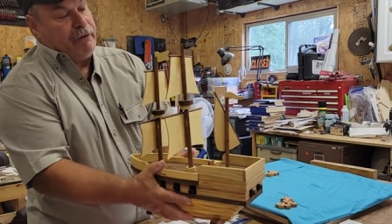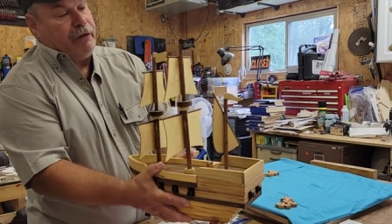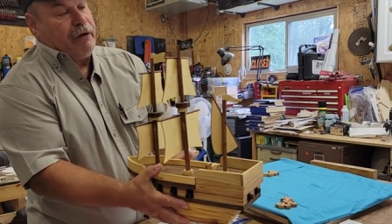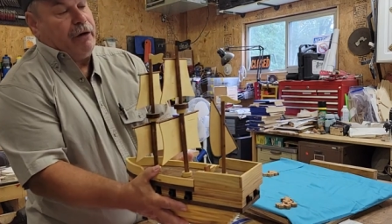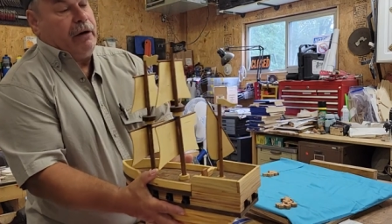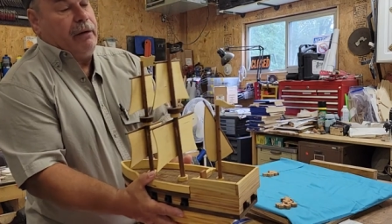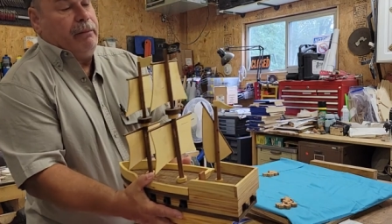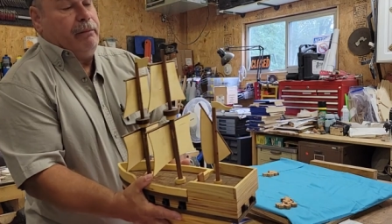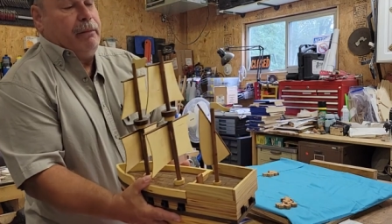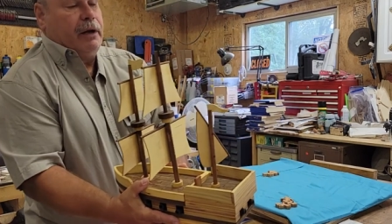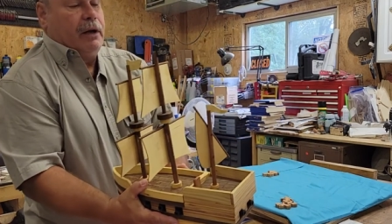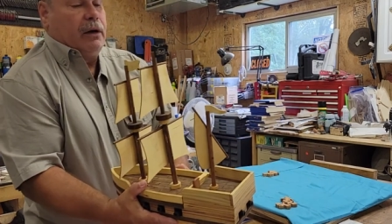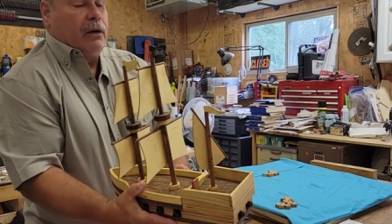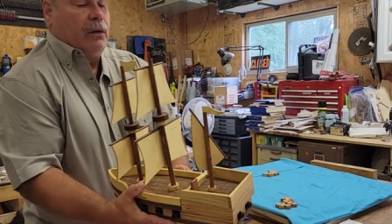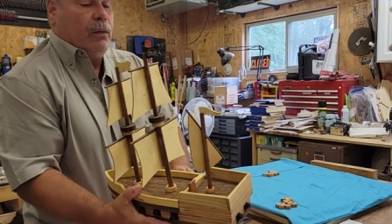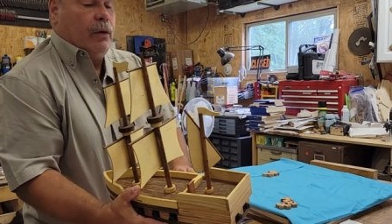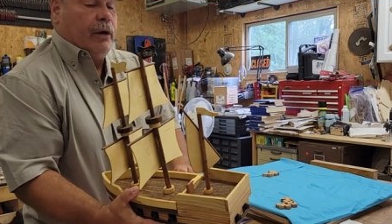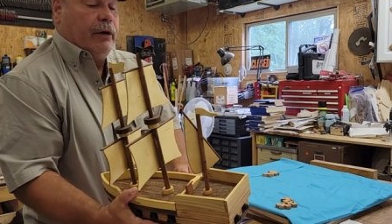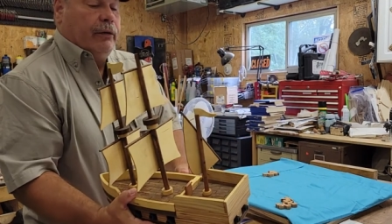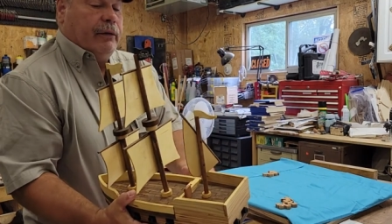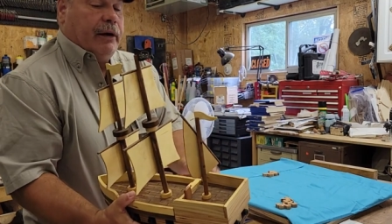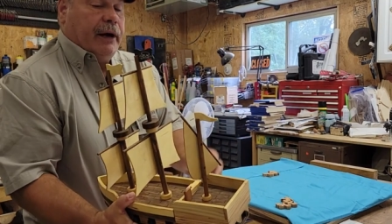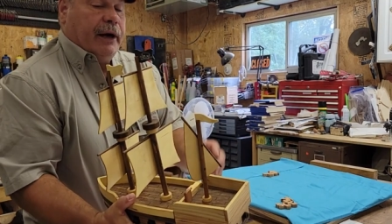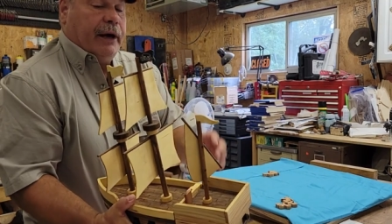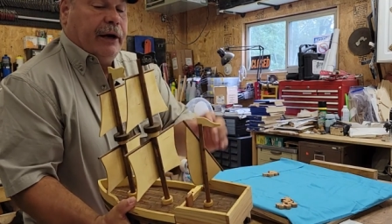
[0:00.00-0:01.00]
very middle
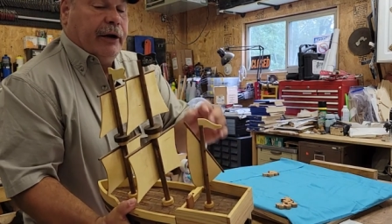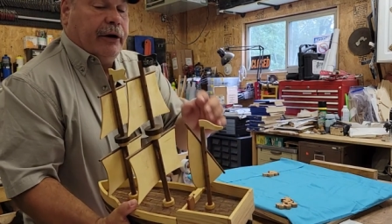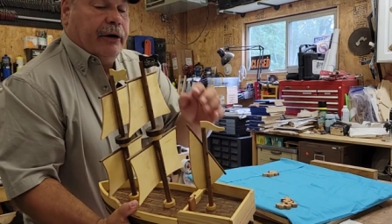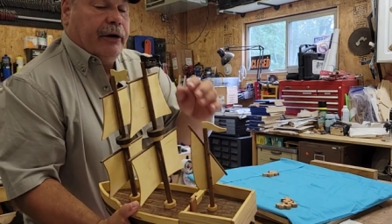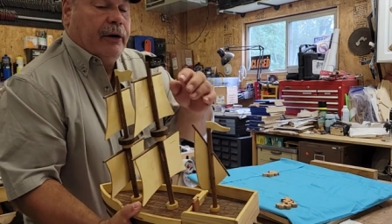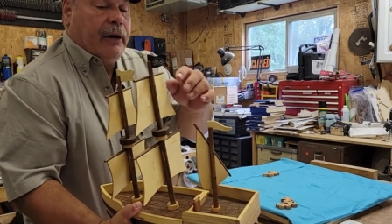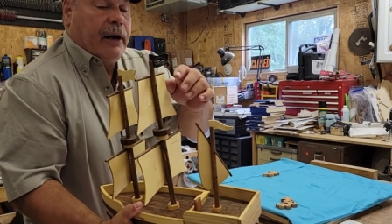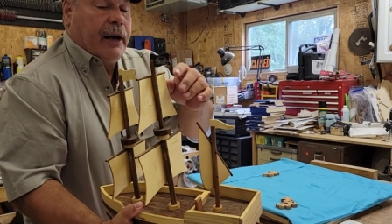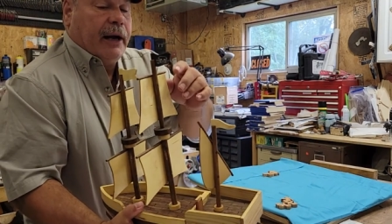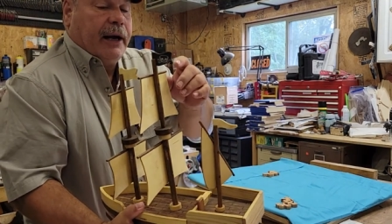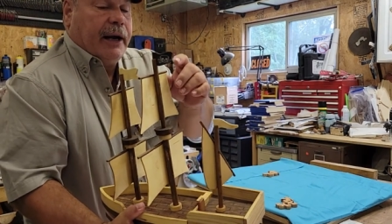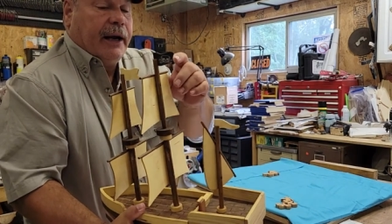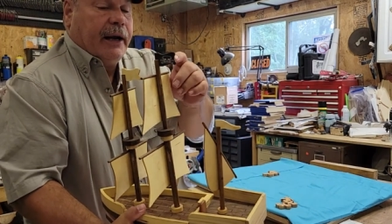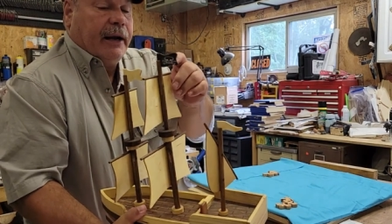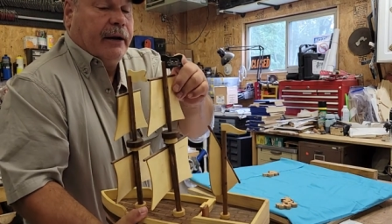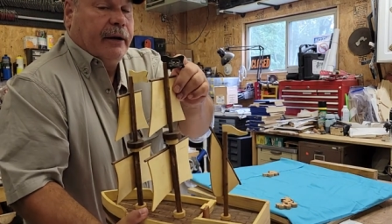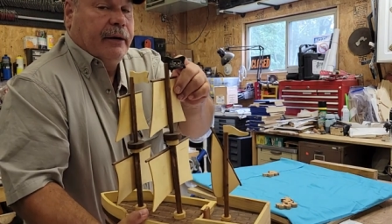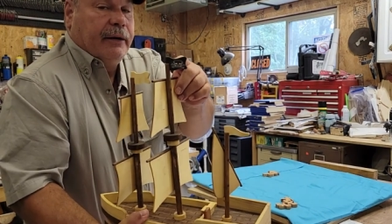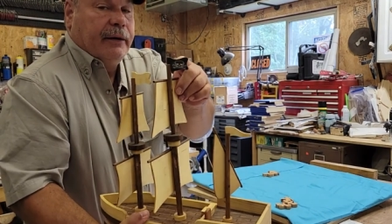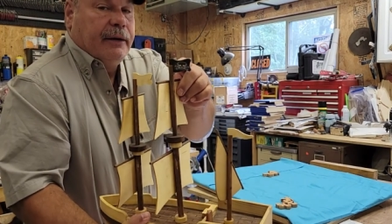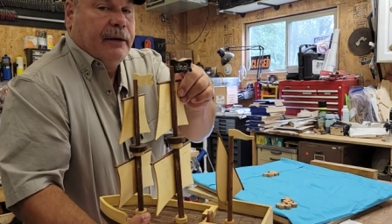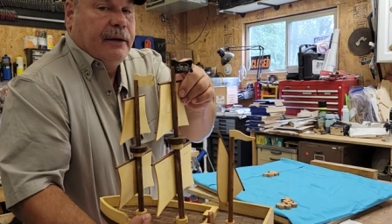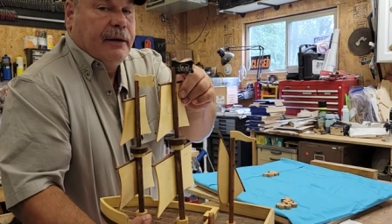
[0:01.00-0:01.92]
one right here, I got a